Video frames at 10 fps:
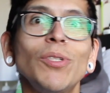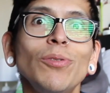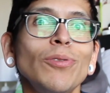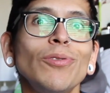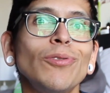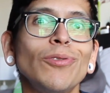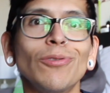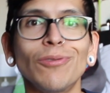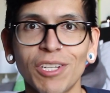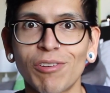
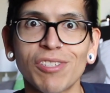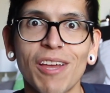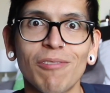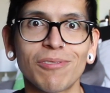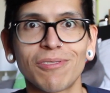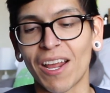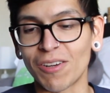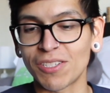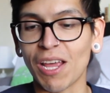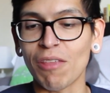Ooh, secrets out. Got
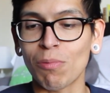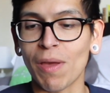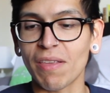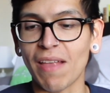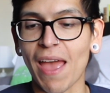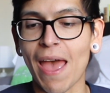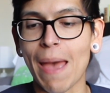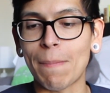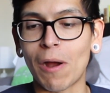our Southwest app,